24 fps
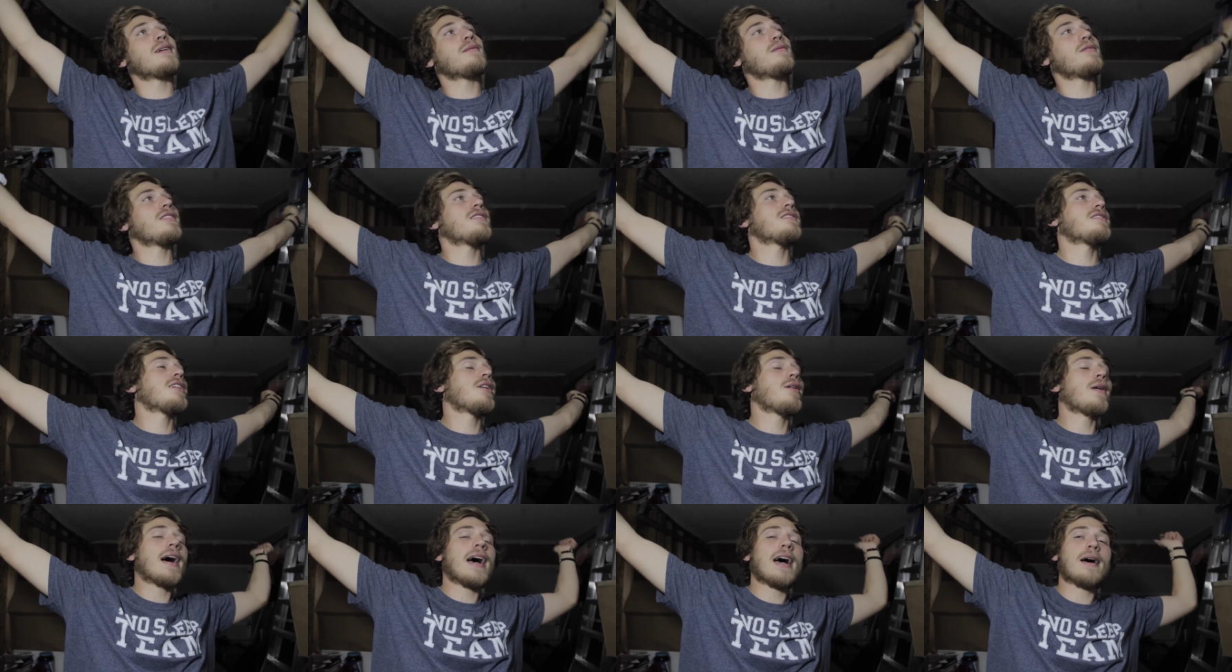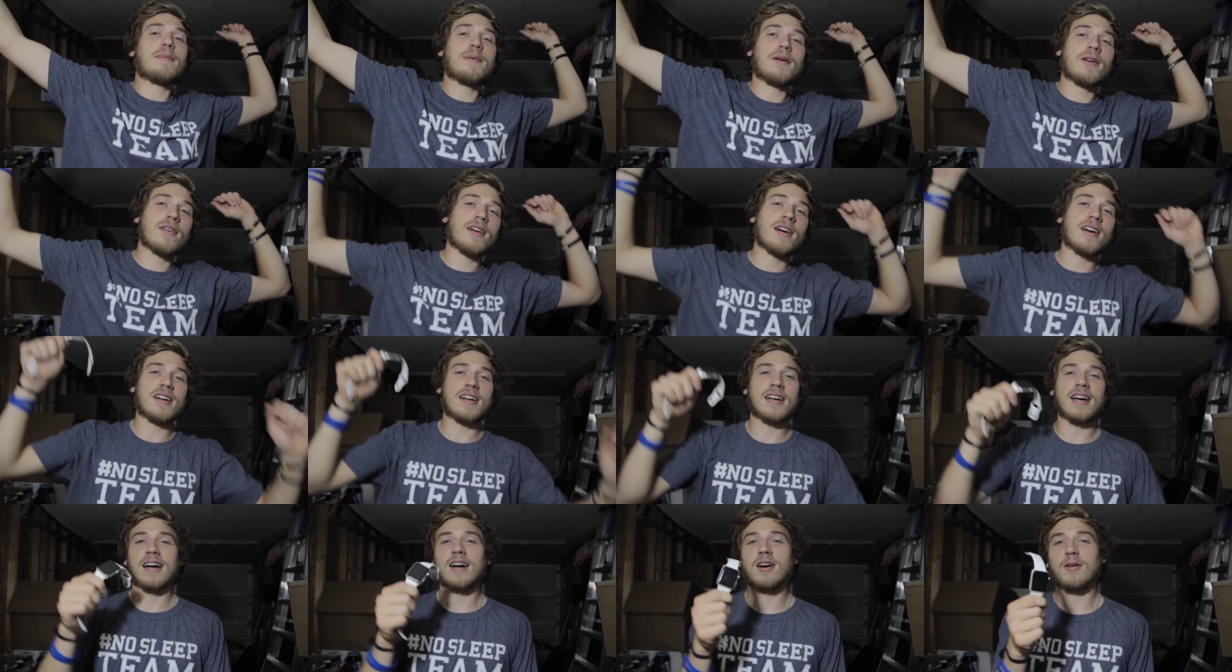I'm just so happy
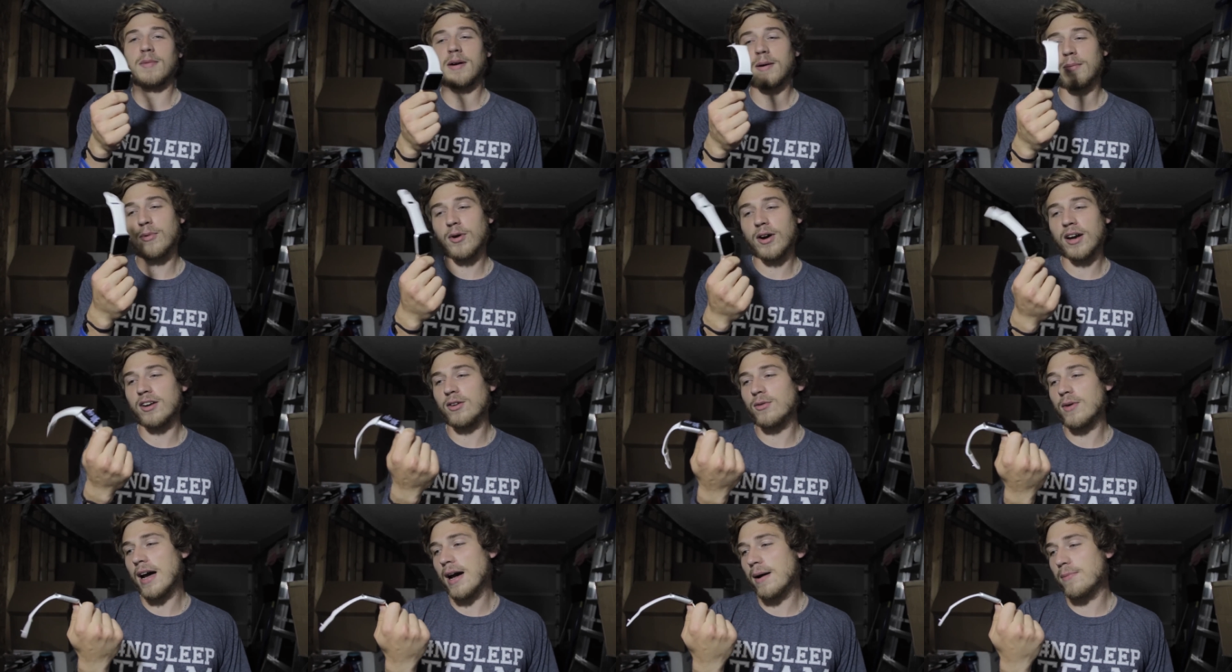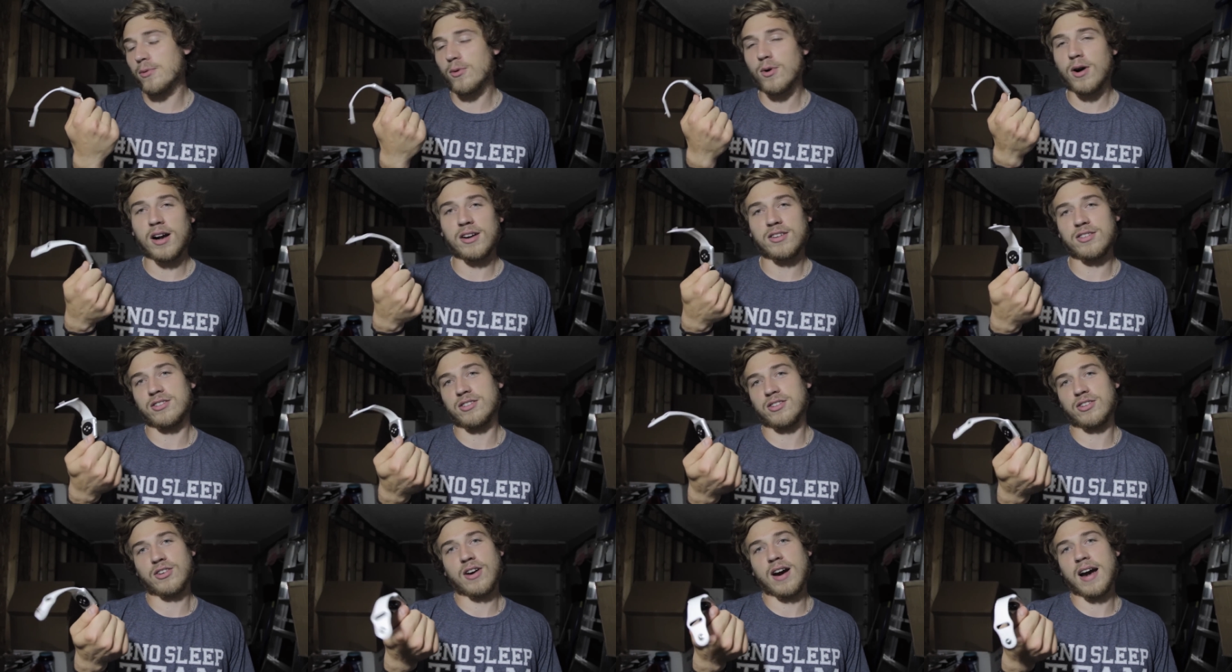right now. My brand new Apple Watch
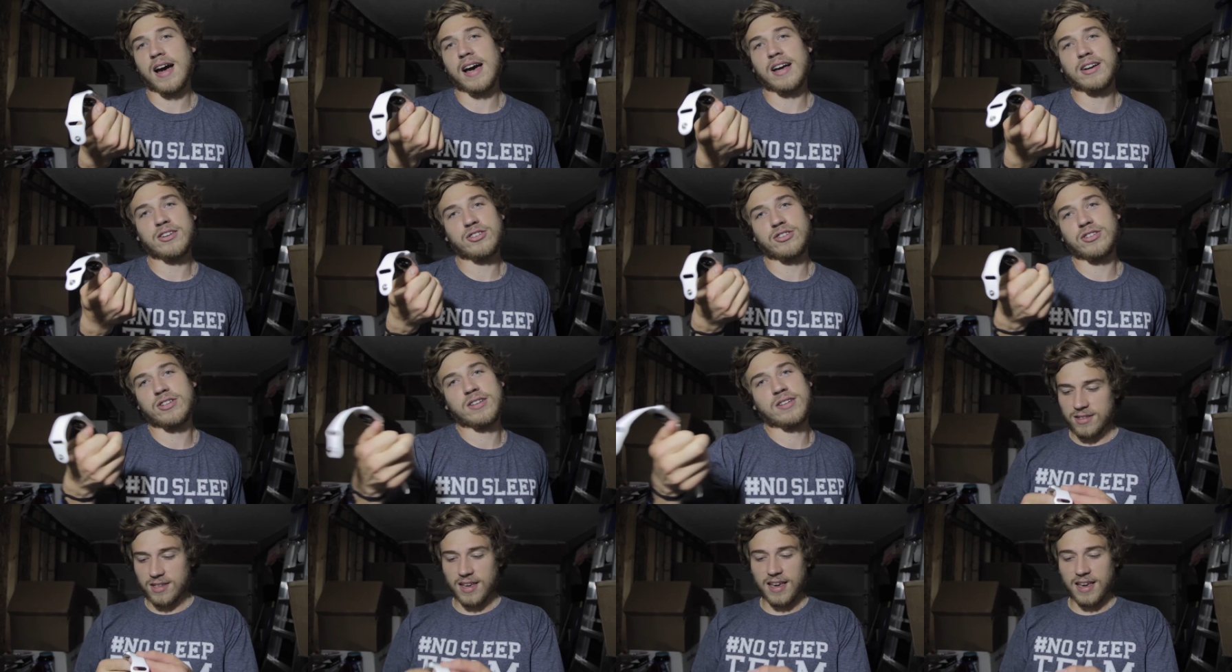is scratched.